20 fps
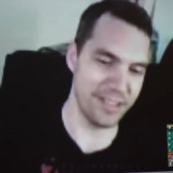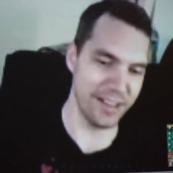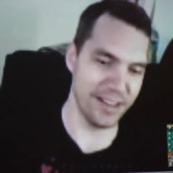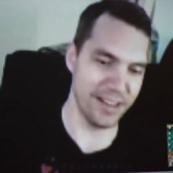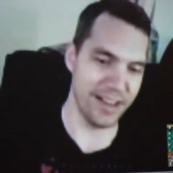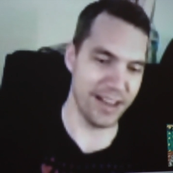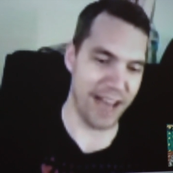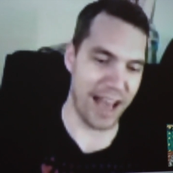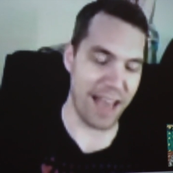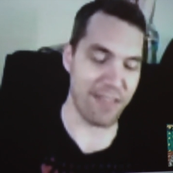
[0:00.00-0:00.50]

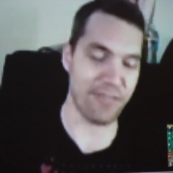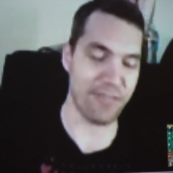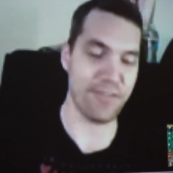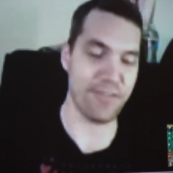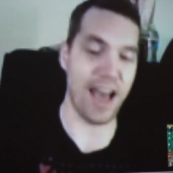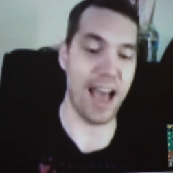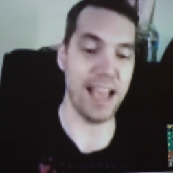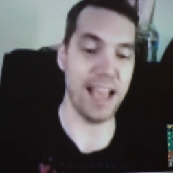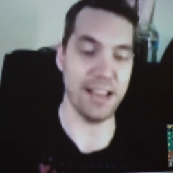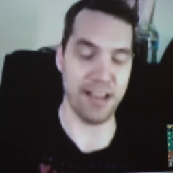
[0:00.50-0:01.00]
uh, I,
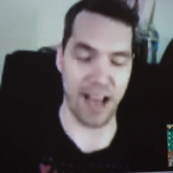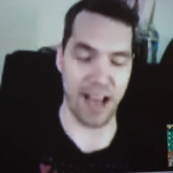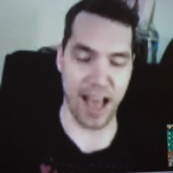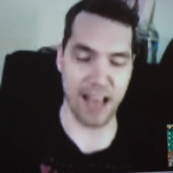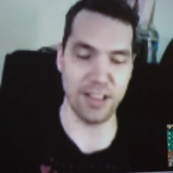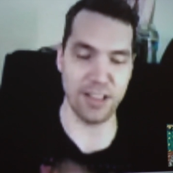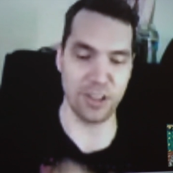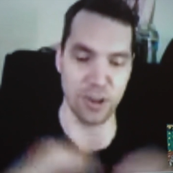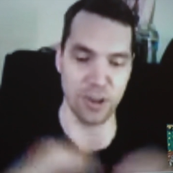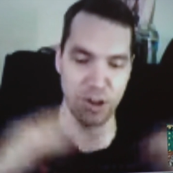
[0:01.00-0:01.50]
I,
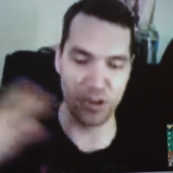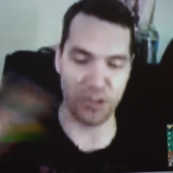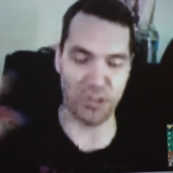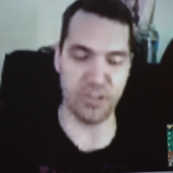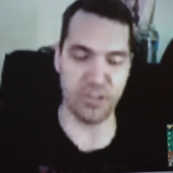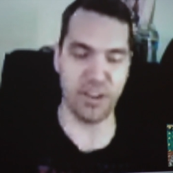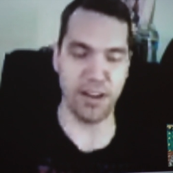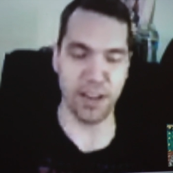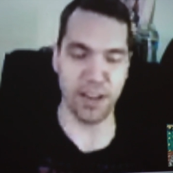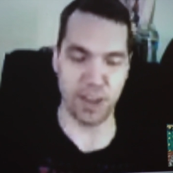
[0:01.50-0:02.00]
I learned
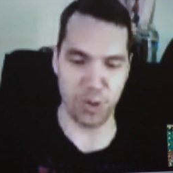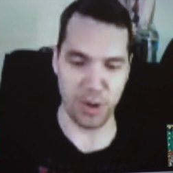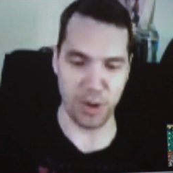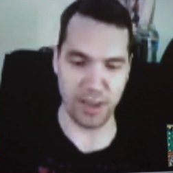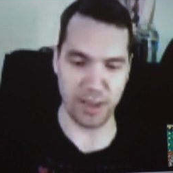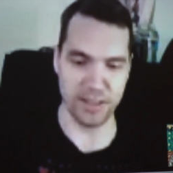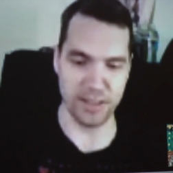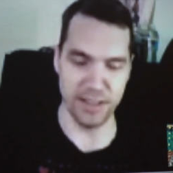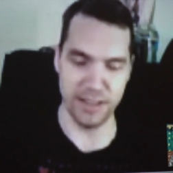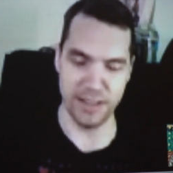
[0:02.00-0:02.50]
very
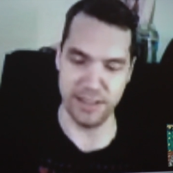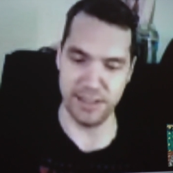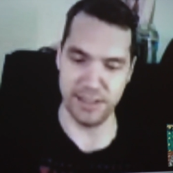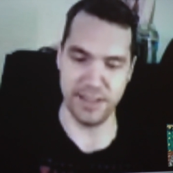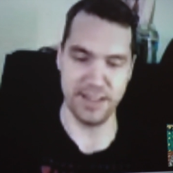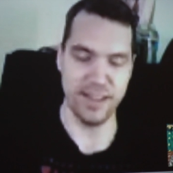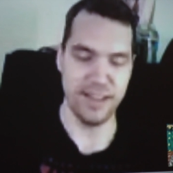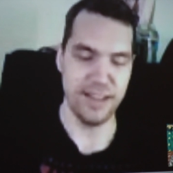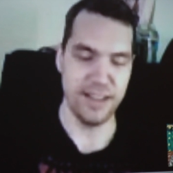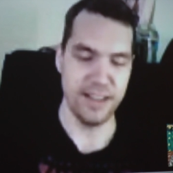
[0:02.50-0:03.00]
quickly
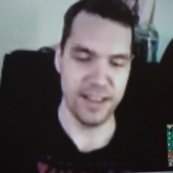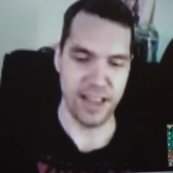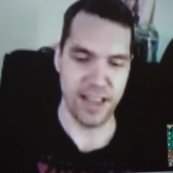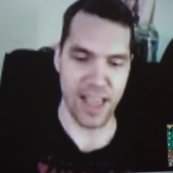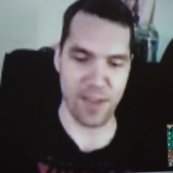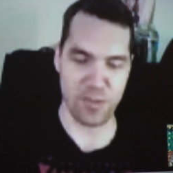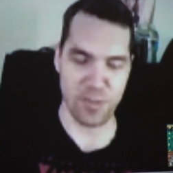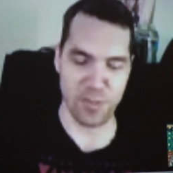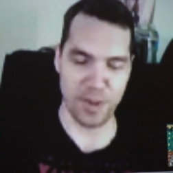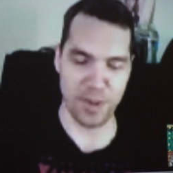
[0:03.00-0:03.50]
that
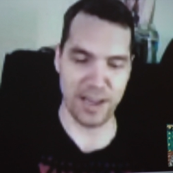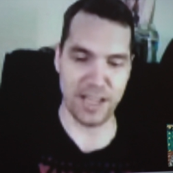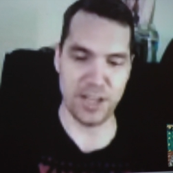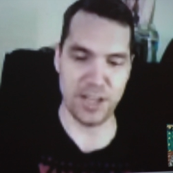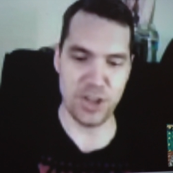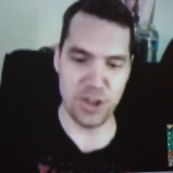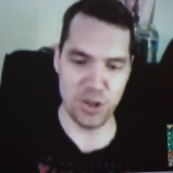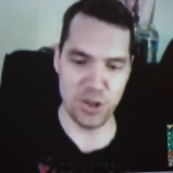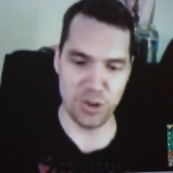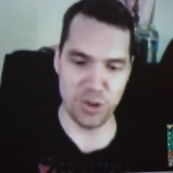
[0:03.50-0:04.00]
everybody
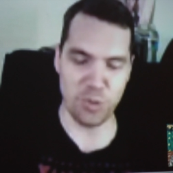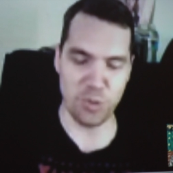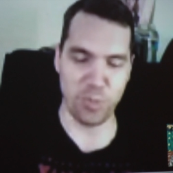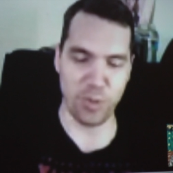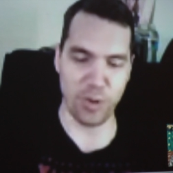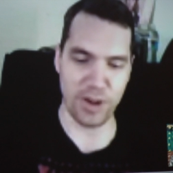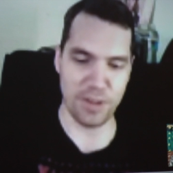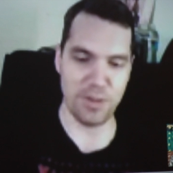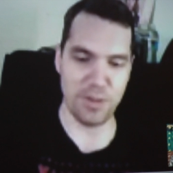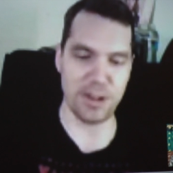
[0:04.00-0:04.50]
knew
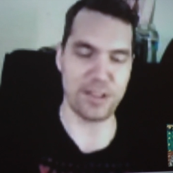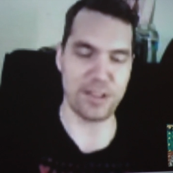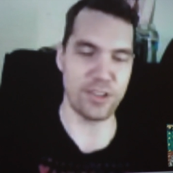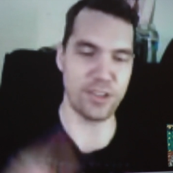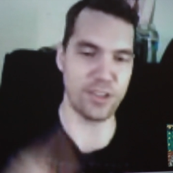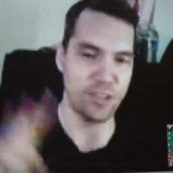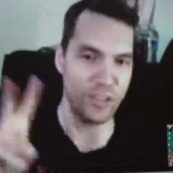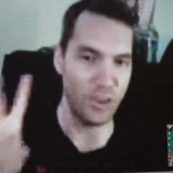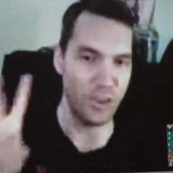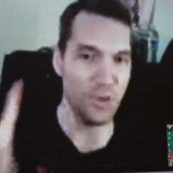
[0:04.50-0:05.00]
pretty
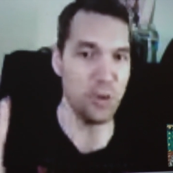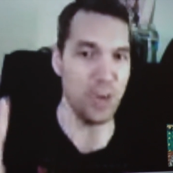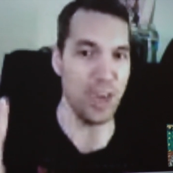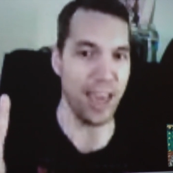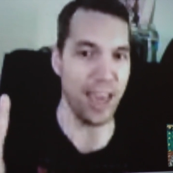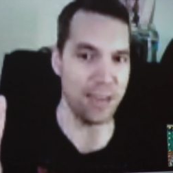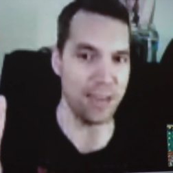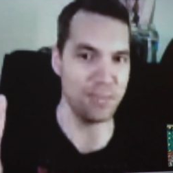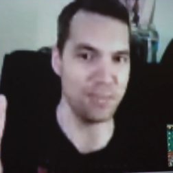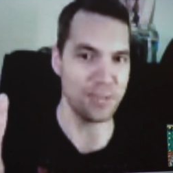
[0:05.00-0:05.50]
much two
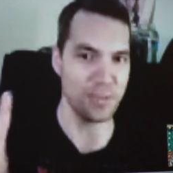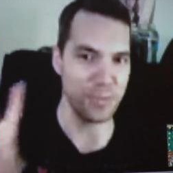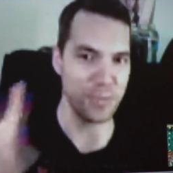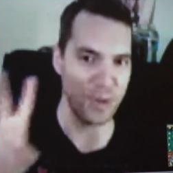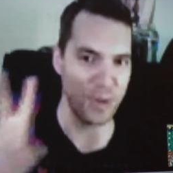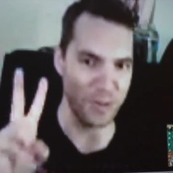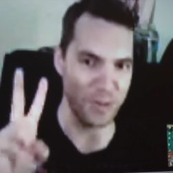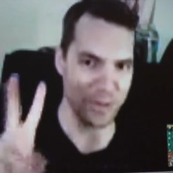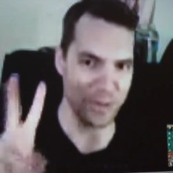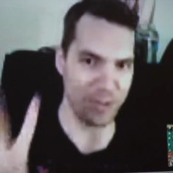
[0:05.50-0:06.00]
games,
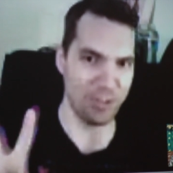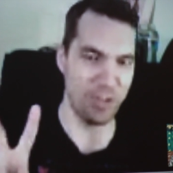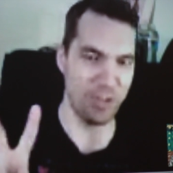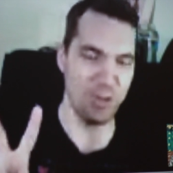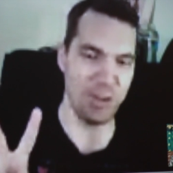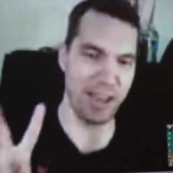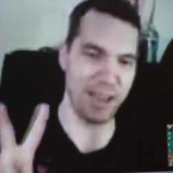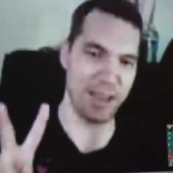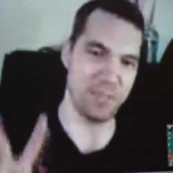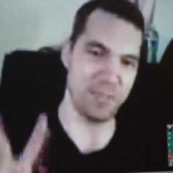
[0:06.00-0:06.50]
pretty much
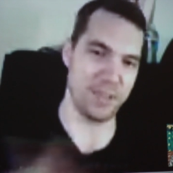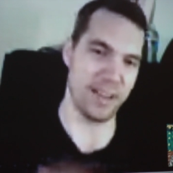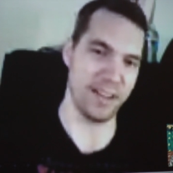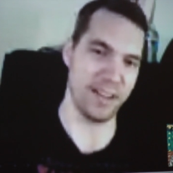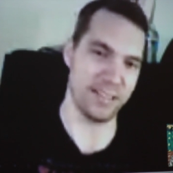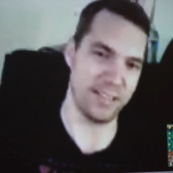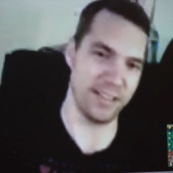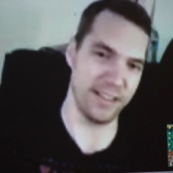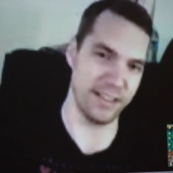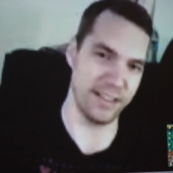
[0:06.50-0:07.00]
two games
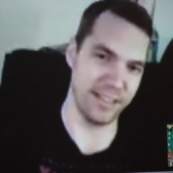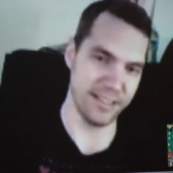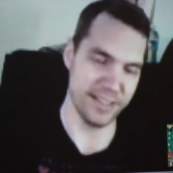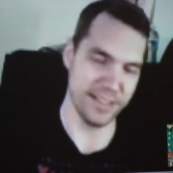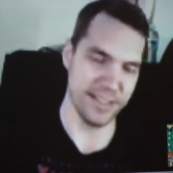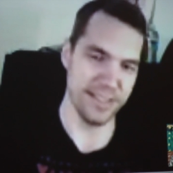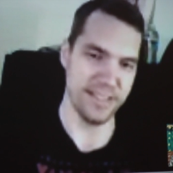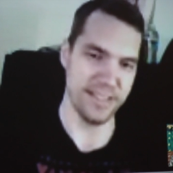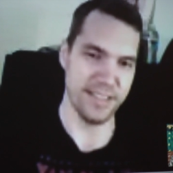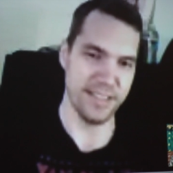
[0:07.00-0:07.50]
out there,
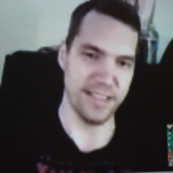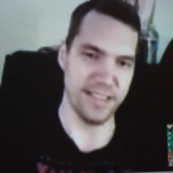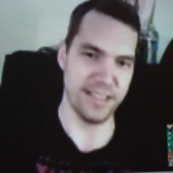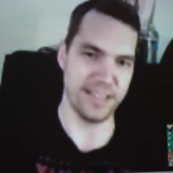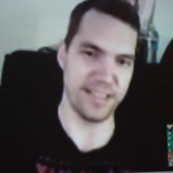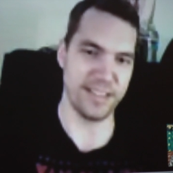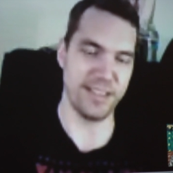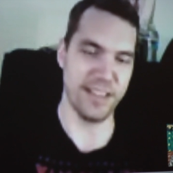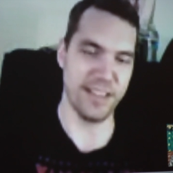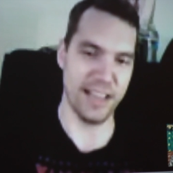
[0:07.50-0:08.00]
and
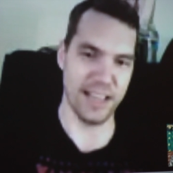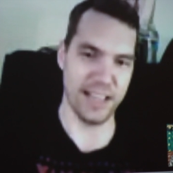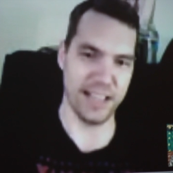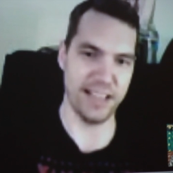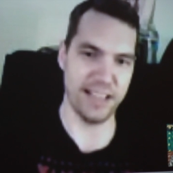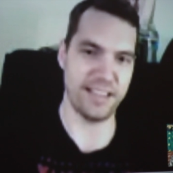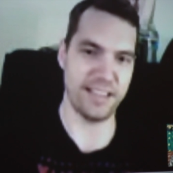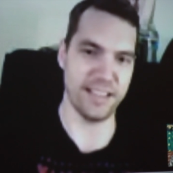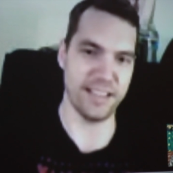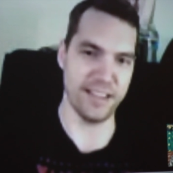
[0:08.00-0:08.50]
so yeah,
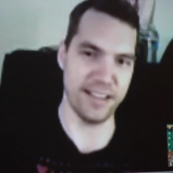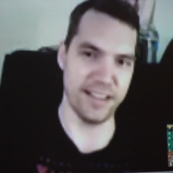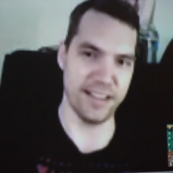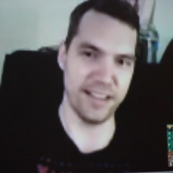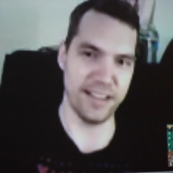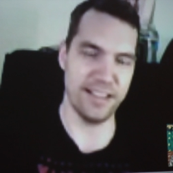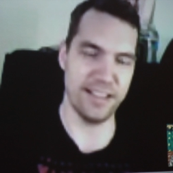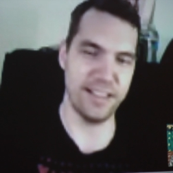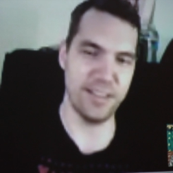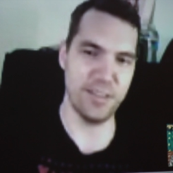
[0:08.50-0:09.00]
it's, uh,
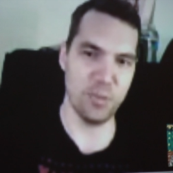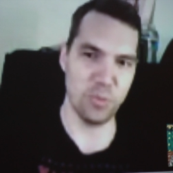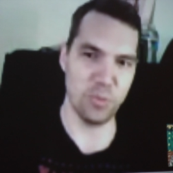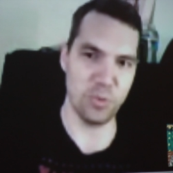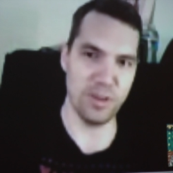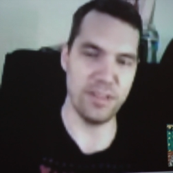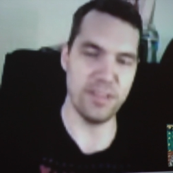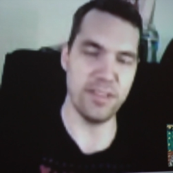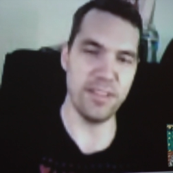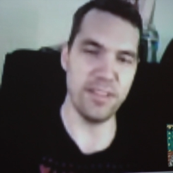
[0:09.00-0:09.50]
it's a,
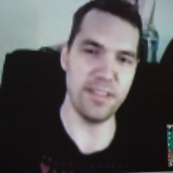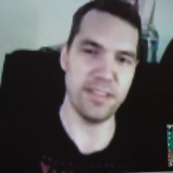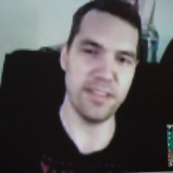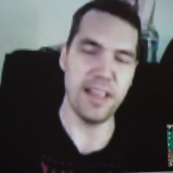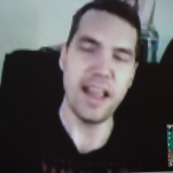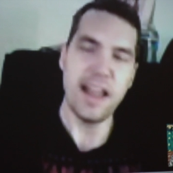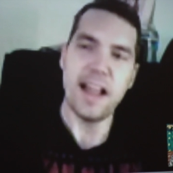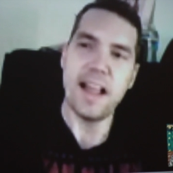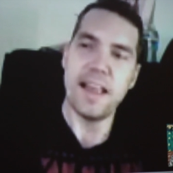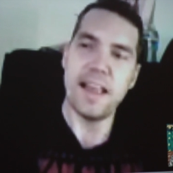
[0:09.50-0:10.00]
it's, a,
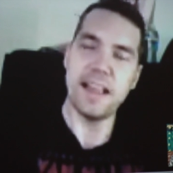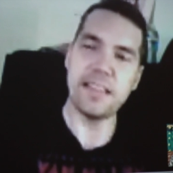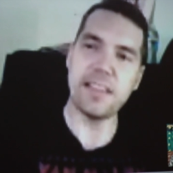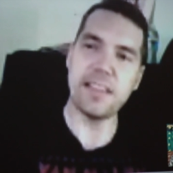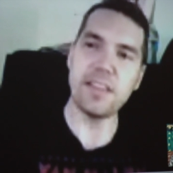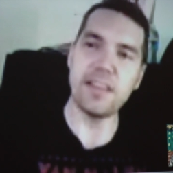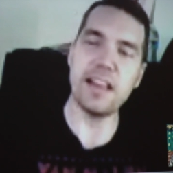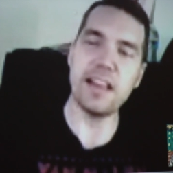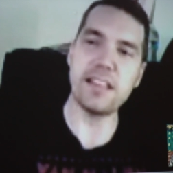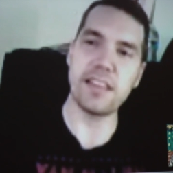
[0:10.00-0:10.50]
it's,
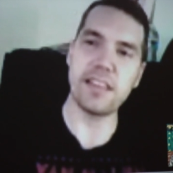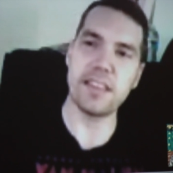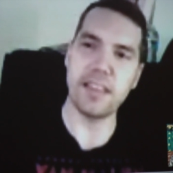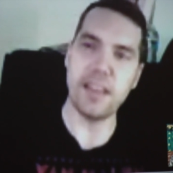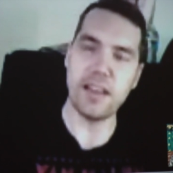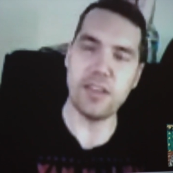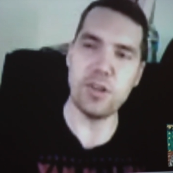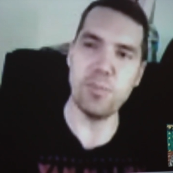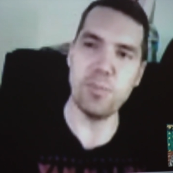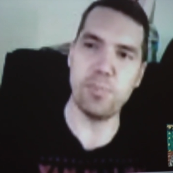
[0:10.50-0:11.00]
a, it's
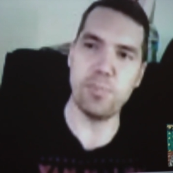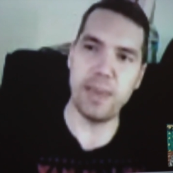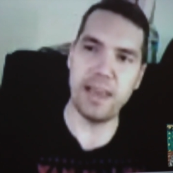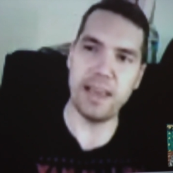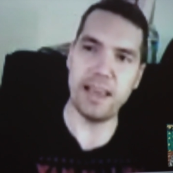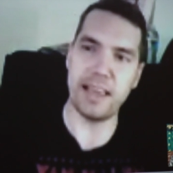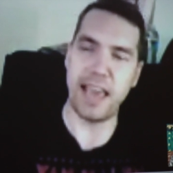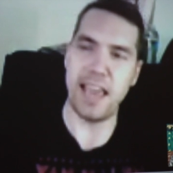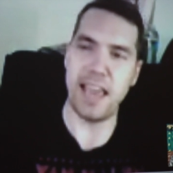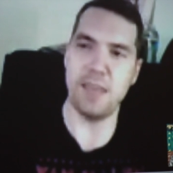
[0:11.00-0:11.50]
such a
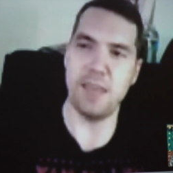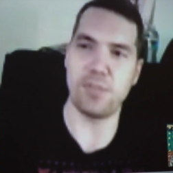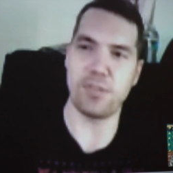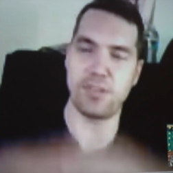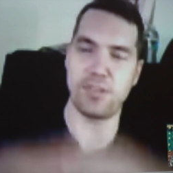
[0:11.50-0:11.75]
big games